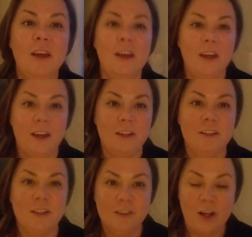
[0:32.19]
and
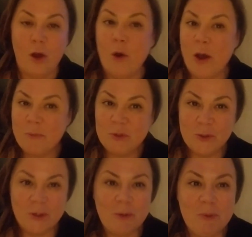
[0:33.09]
that's how I'm
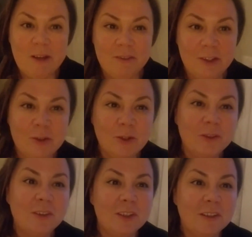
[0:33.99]
doing my
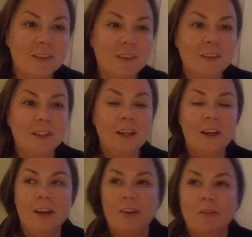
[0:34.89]
videos. Is
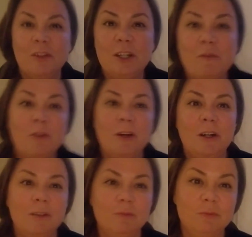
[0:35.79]

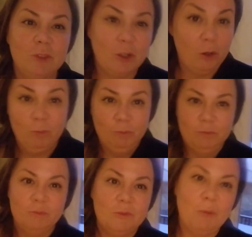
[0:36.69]
whenever
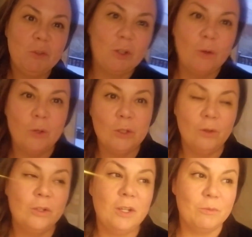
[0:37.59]
something going
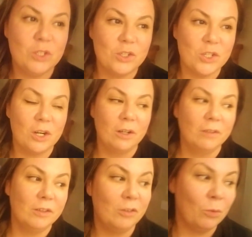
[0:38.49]
on, I'm just sharing
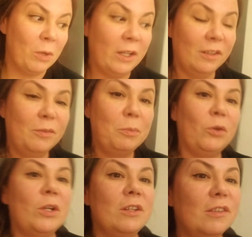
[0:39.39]
with you my
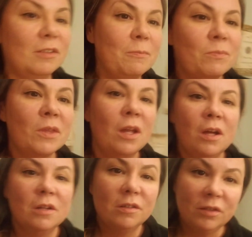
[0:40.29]
experience.
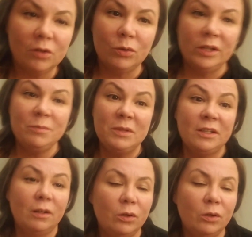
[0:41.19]
So let me tell